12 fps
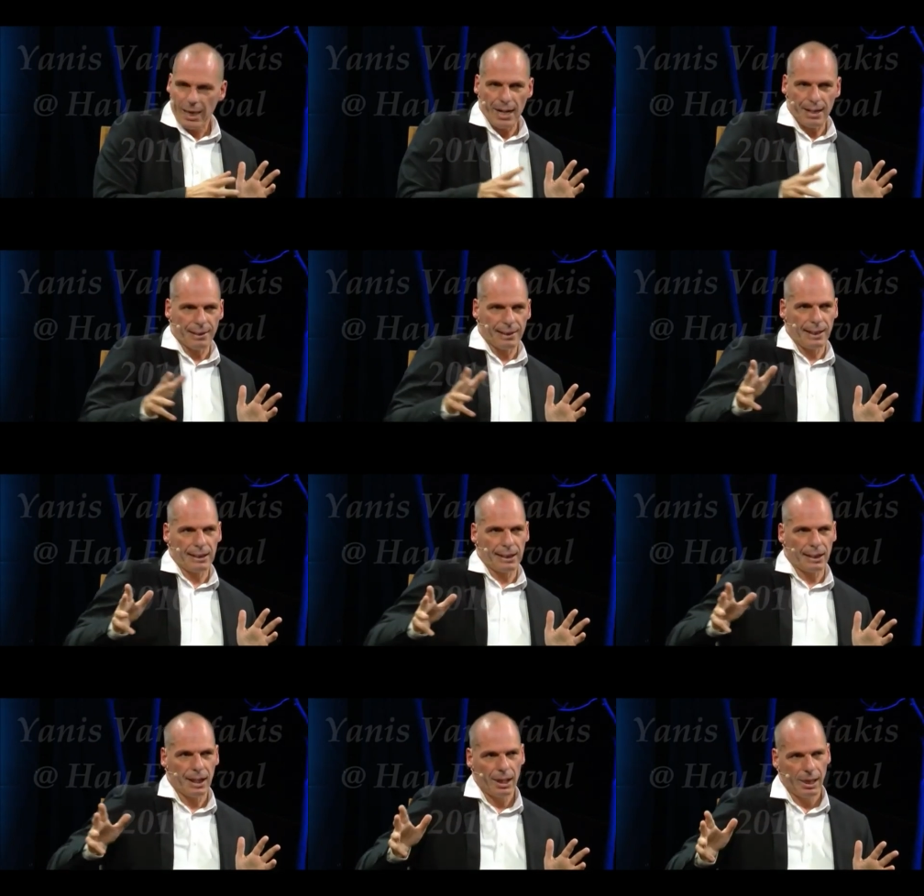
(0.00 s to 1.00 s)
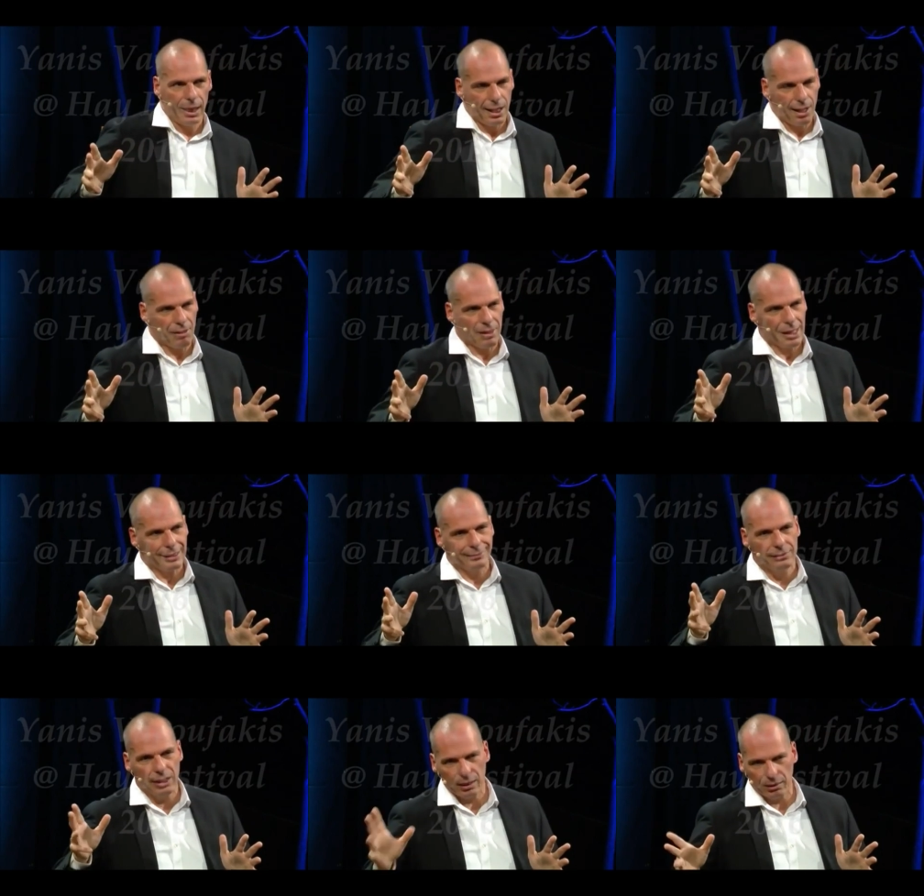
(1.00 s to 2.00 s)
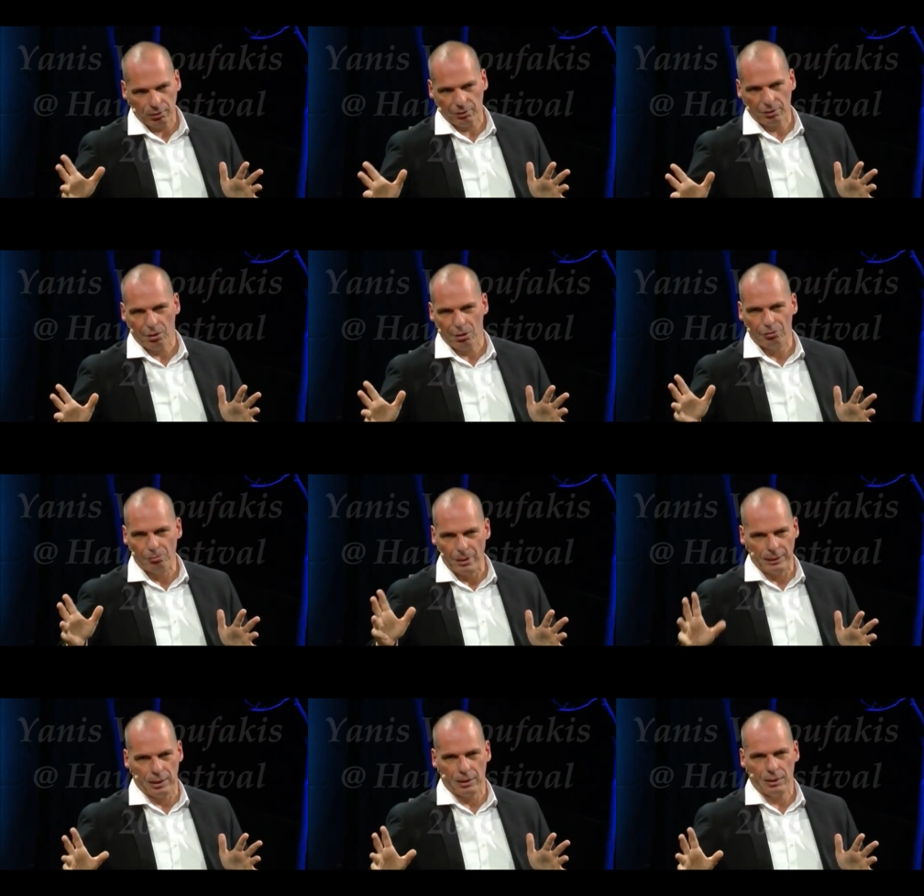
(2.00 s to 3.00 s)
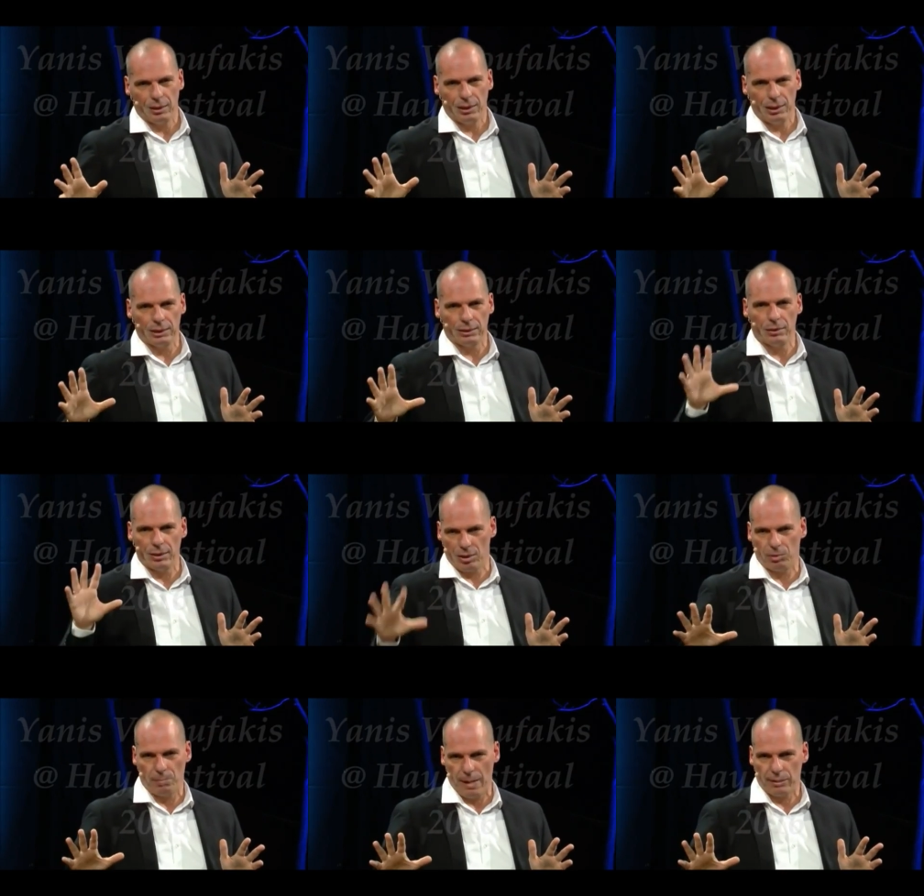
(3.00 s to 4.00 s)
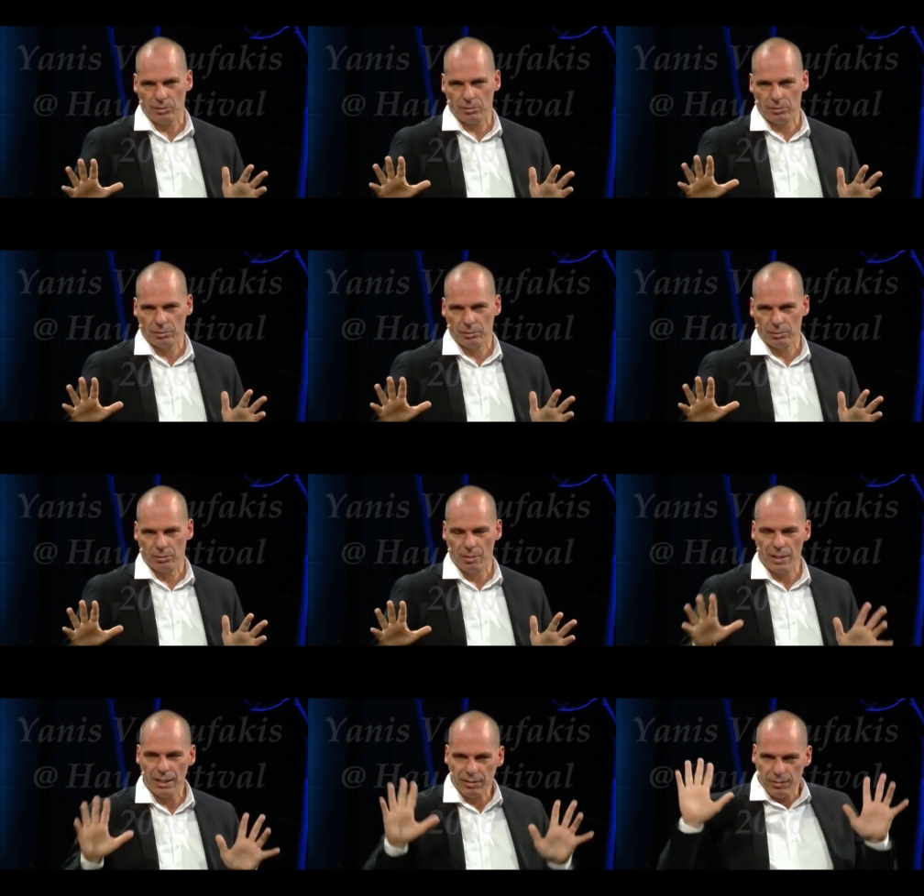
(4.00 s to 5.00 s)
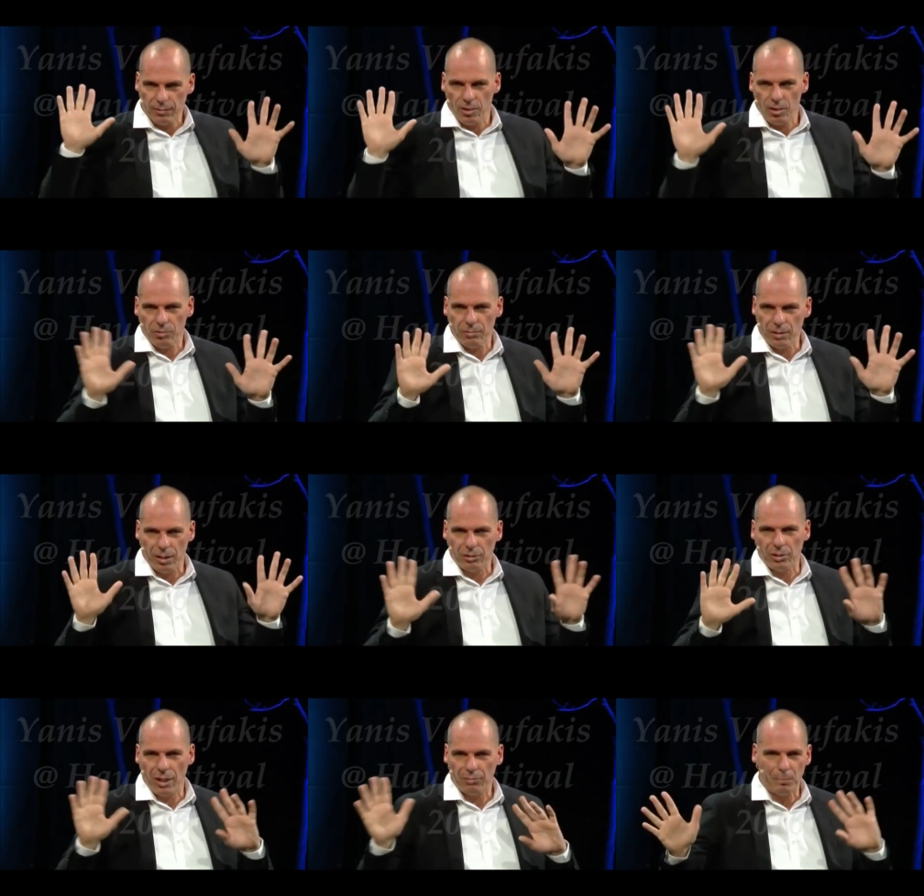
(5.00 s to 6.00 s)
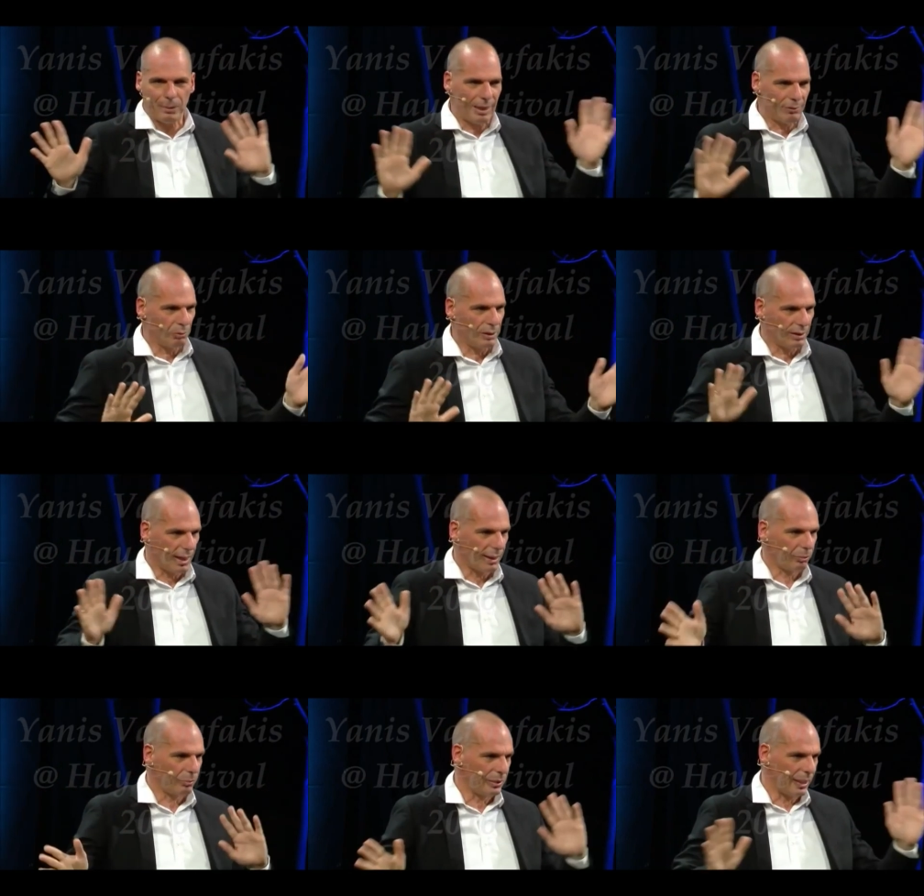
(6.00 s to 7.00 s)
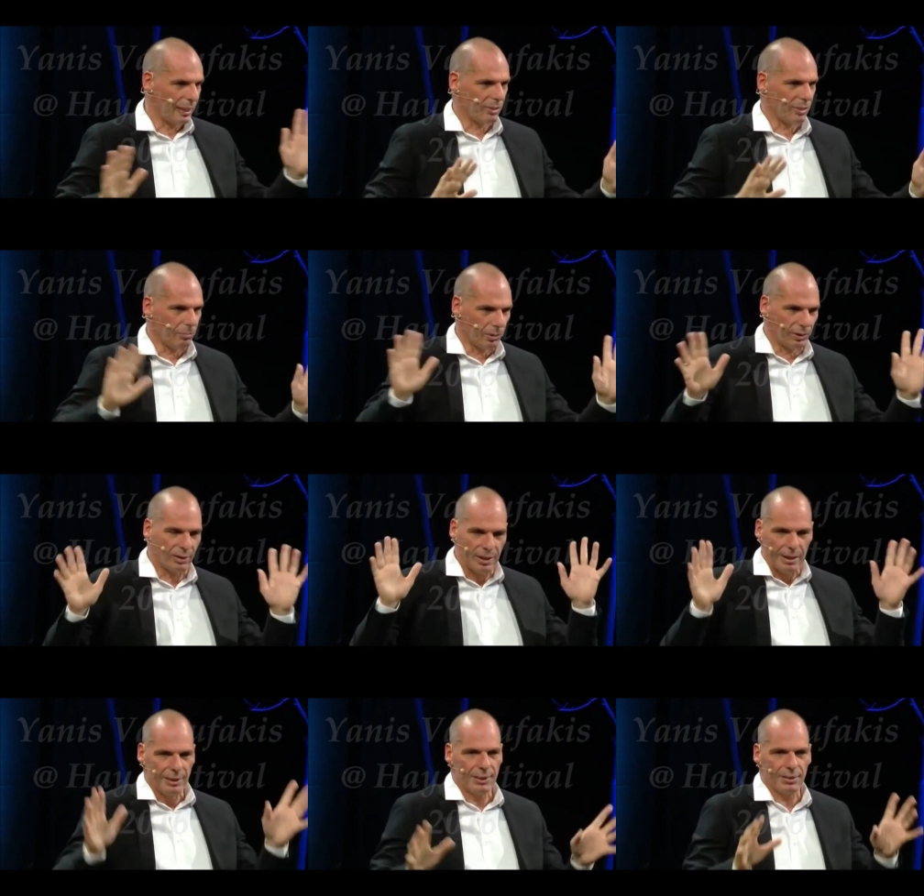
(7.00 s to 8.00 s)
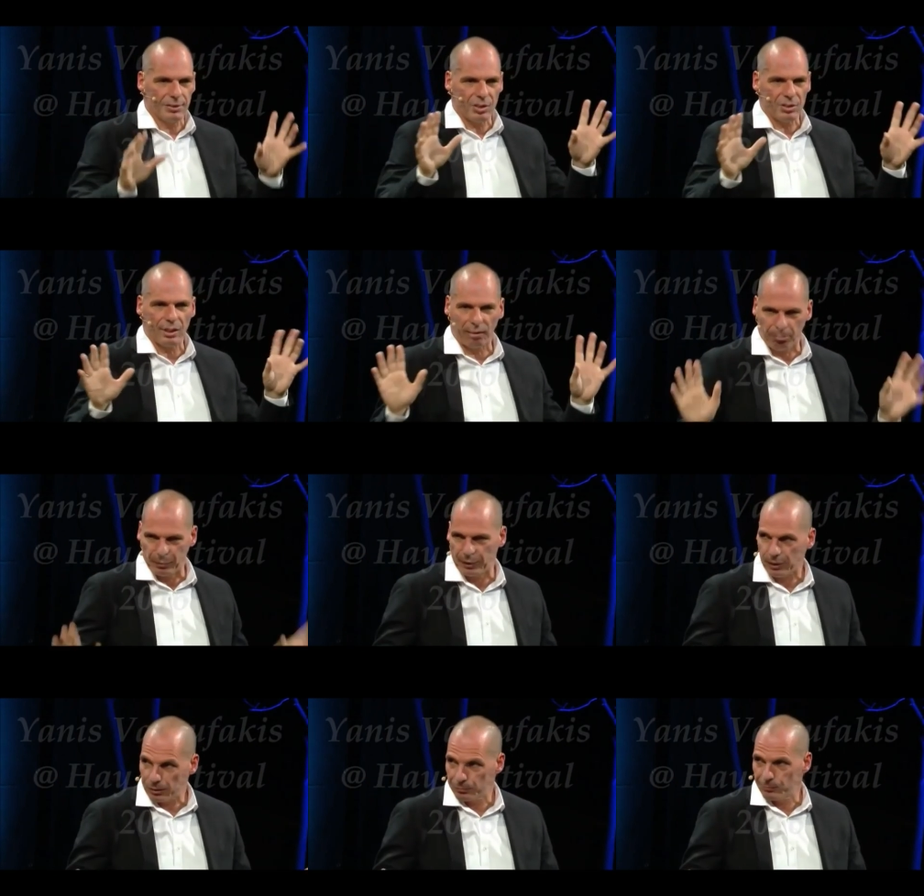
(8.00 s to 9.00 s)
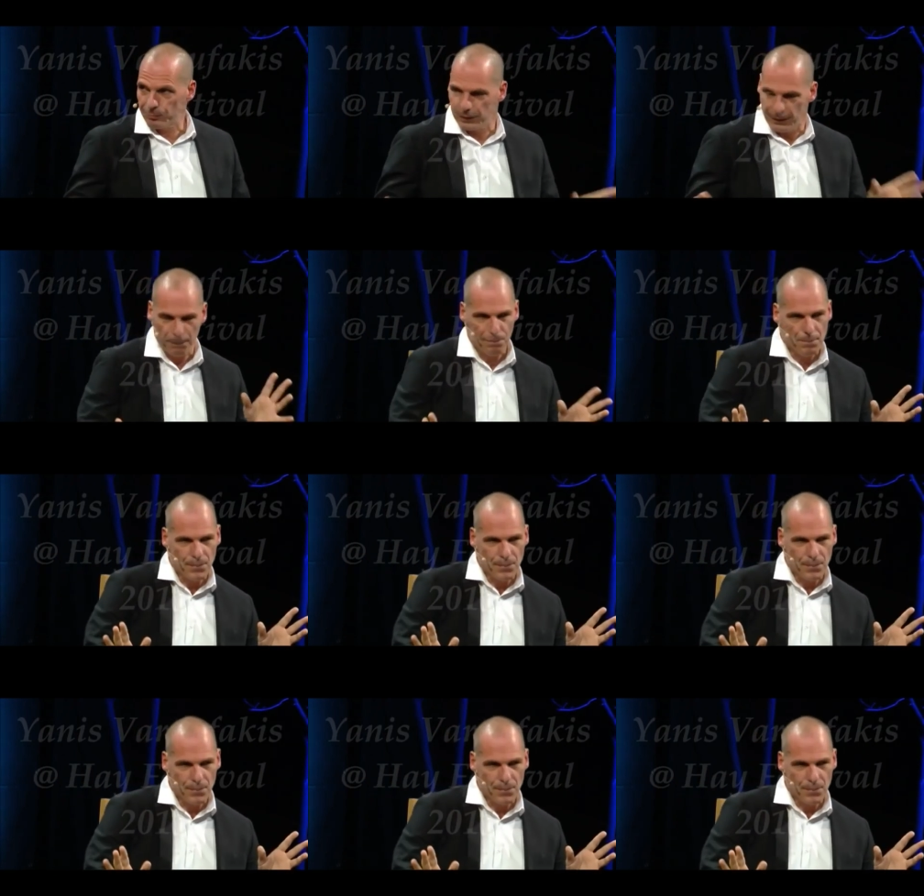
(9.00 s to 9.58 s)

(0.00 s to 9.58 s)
and the greater the dearth of money in Greece's banks. That's just, you know, you don't have to be left wing, right wing, Keynesian, Monter. This is just arithmetic. Yeah.